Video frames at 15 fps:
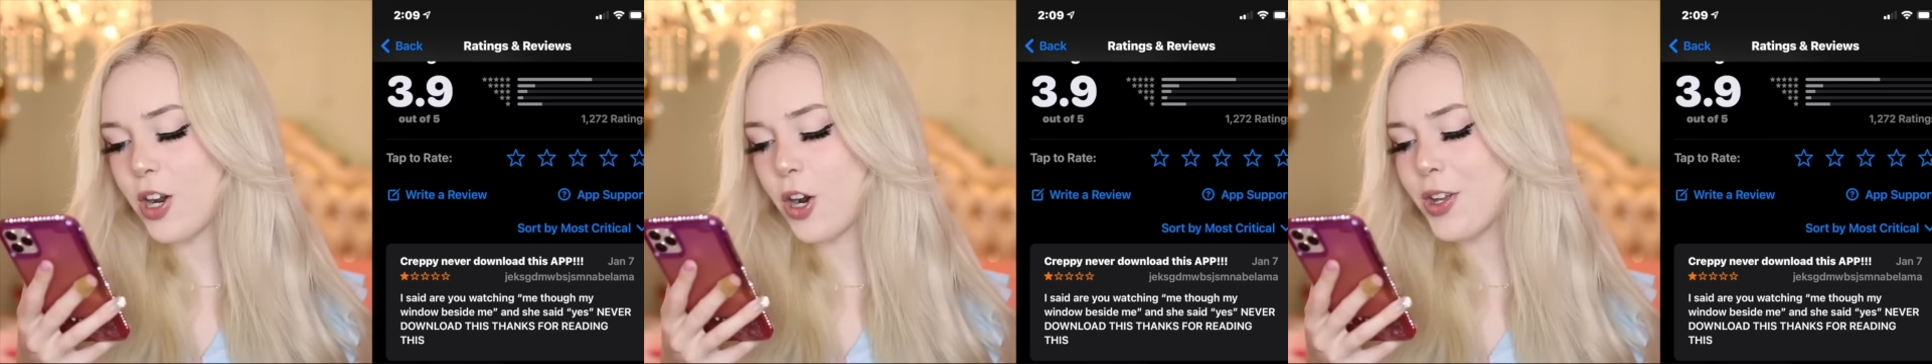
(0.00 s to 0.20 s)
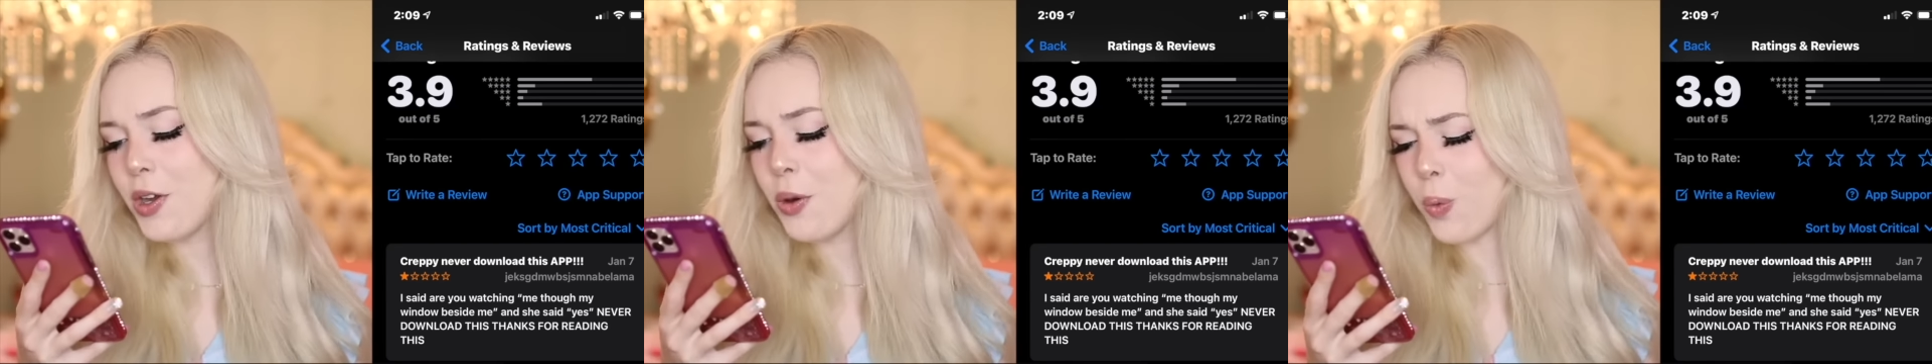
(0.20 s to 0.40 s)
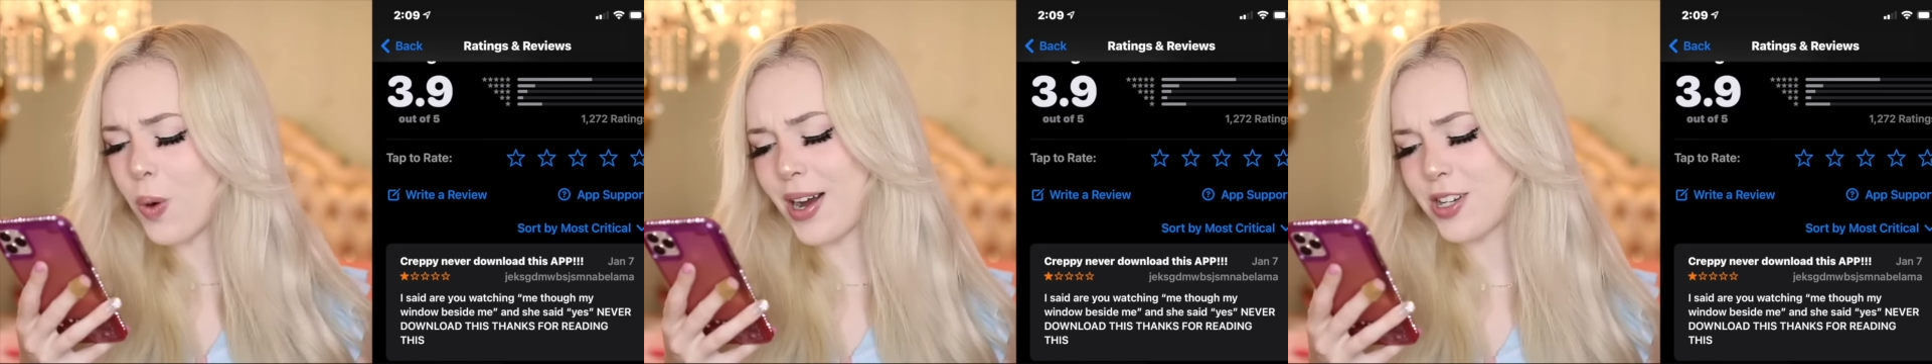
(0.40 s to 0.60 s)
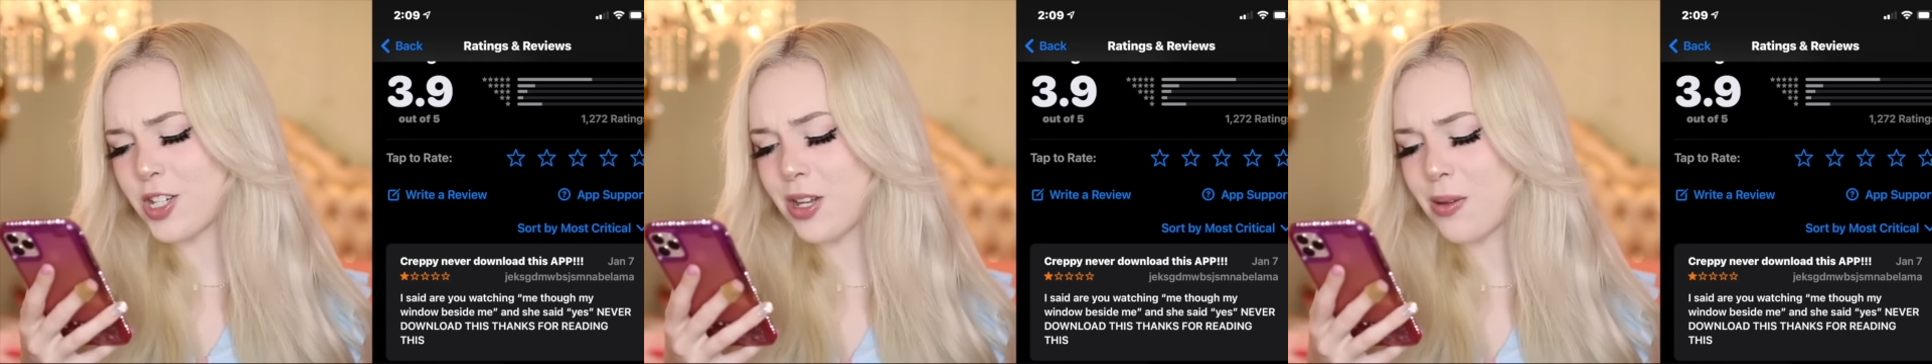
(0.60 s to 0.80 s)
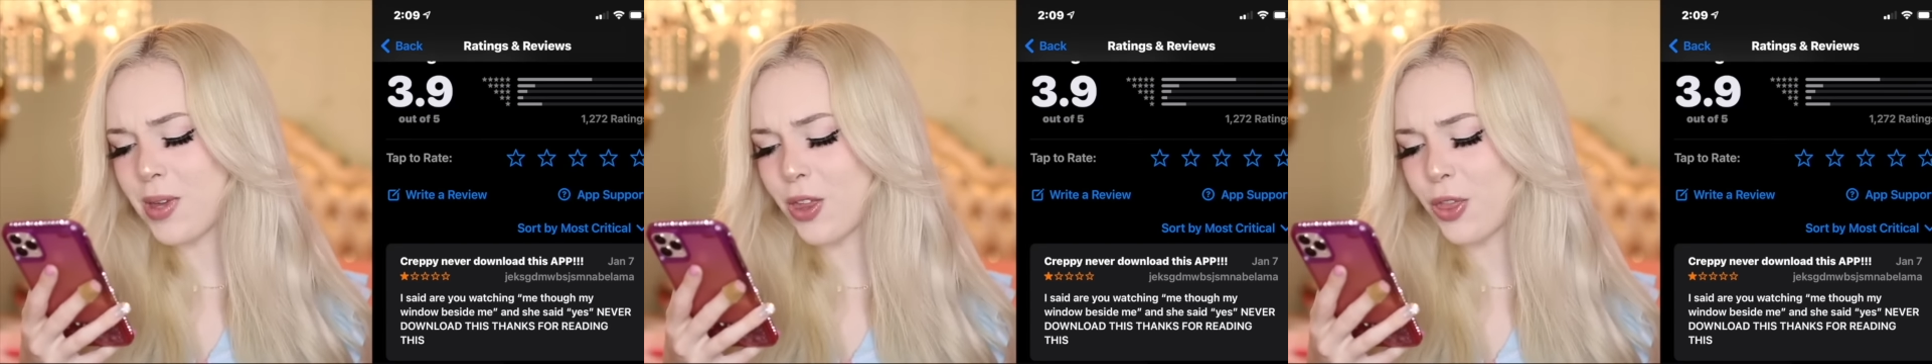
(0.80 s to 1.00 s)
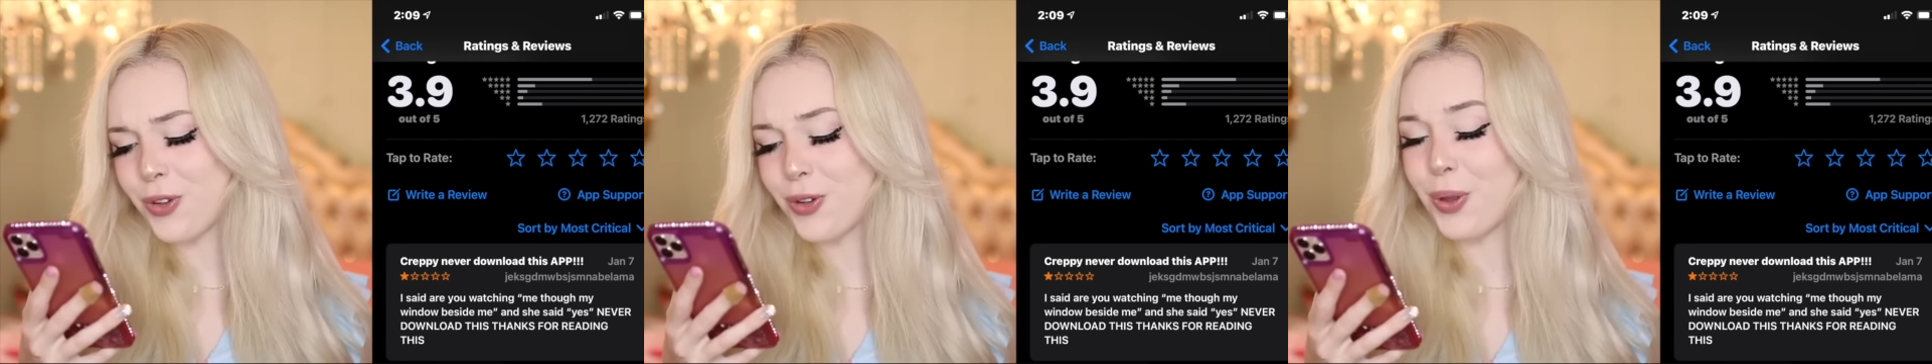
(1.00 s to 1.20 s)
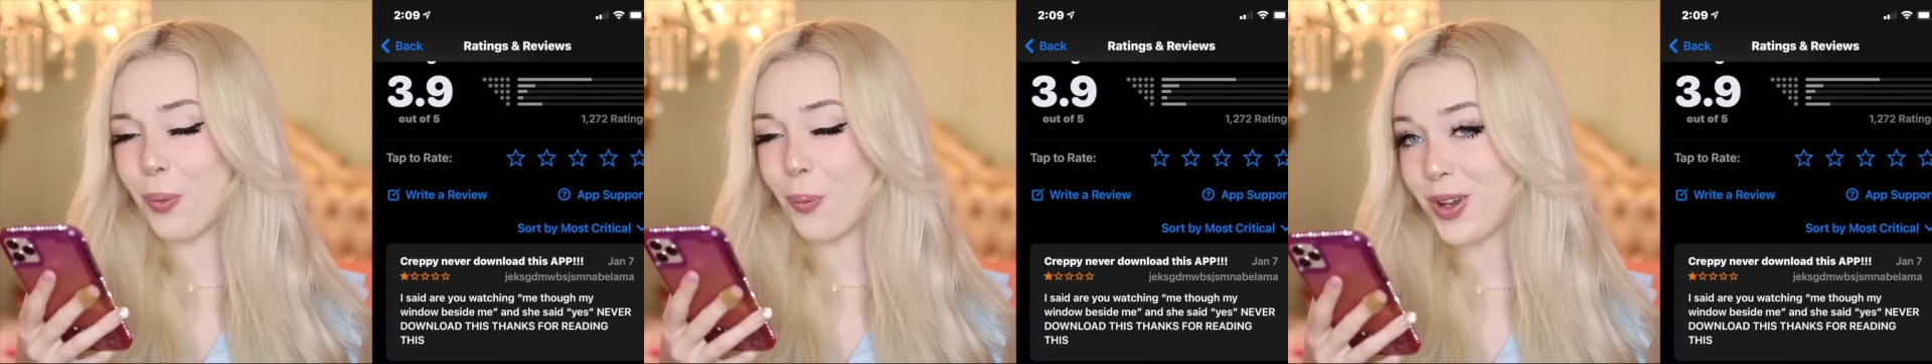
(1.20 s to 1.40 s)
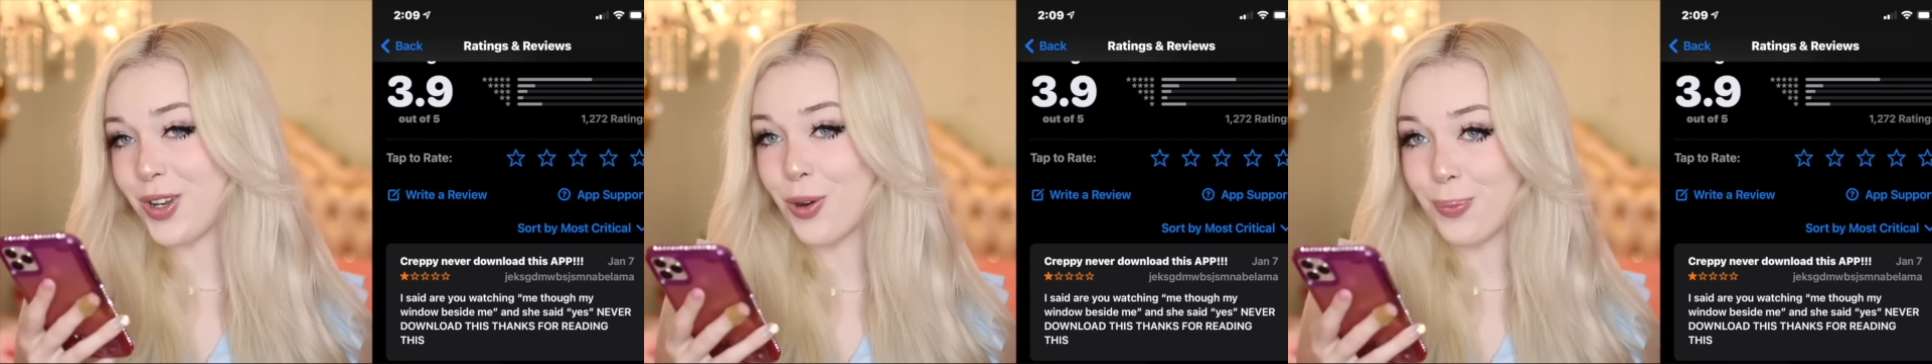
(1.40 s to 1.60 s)
are you watching me through the
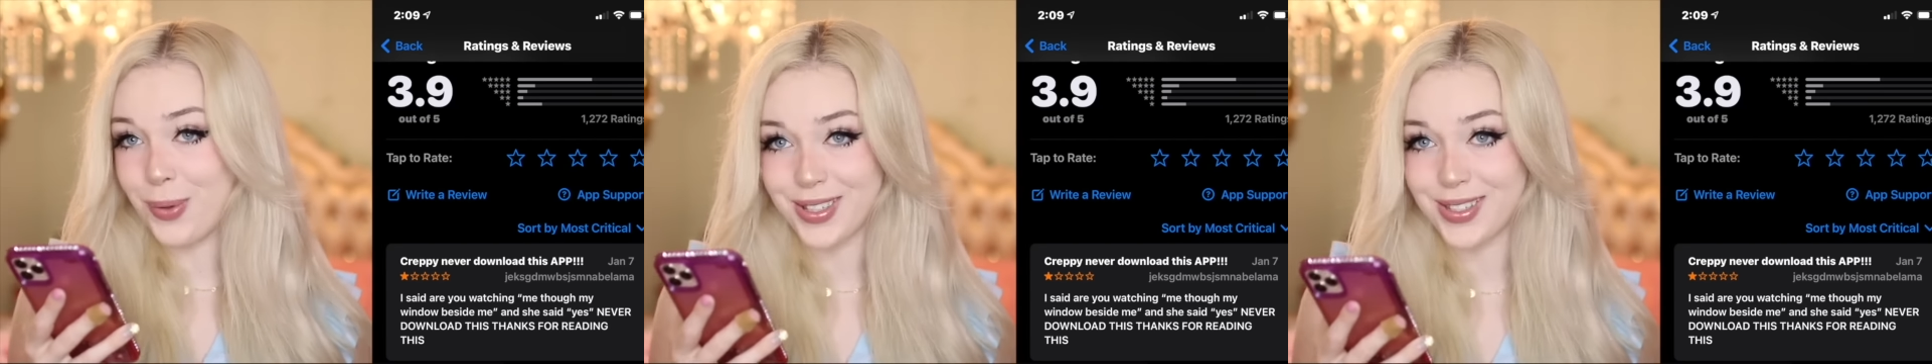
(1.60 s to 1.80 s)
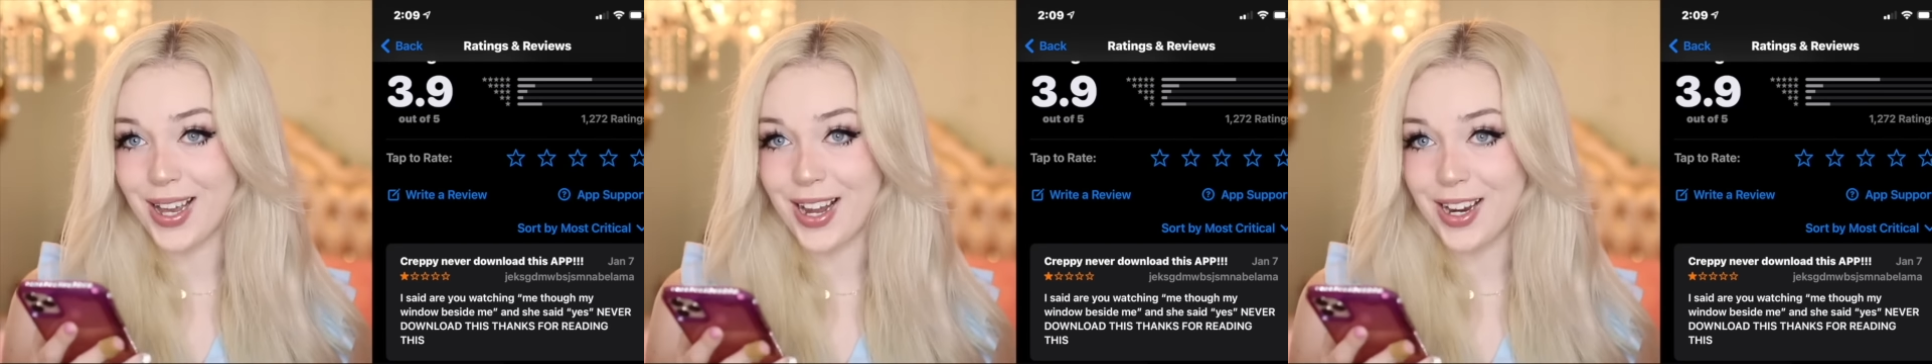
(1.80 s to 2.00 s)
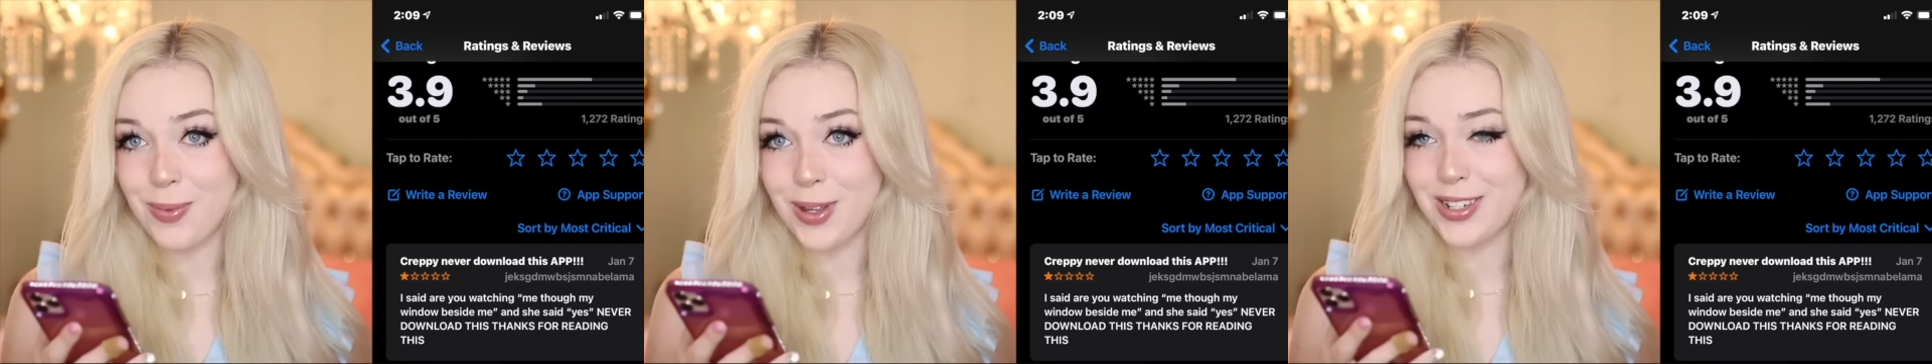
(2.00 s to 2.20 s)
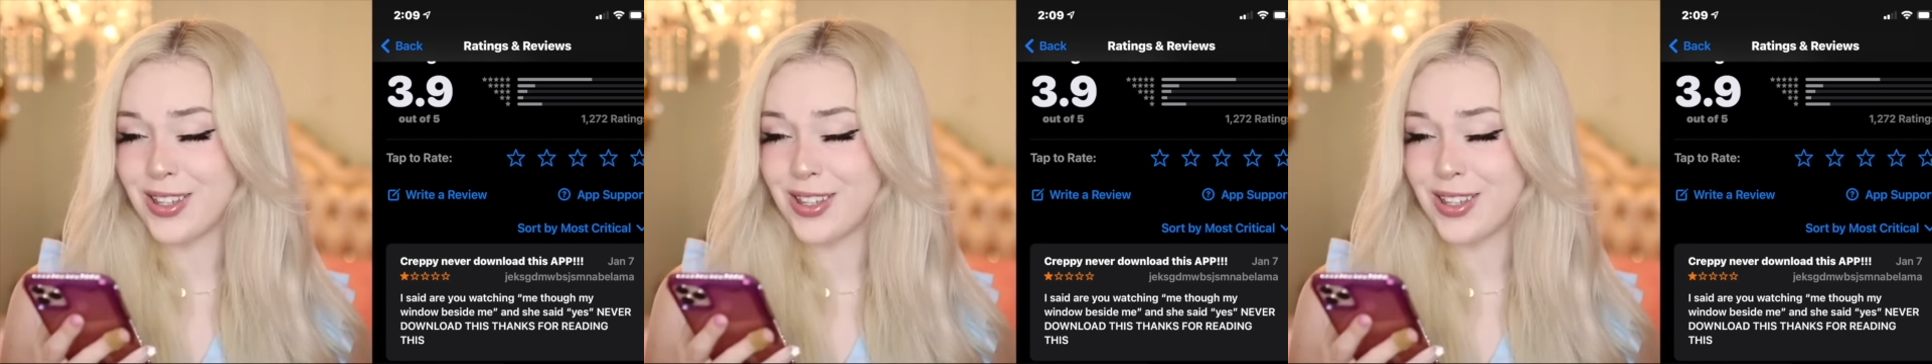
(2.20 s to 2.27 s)
window beside me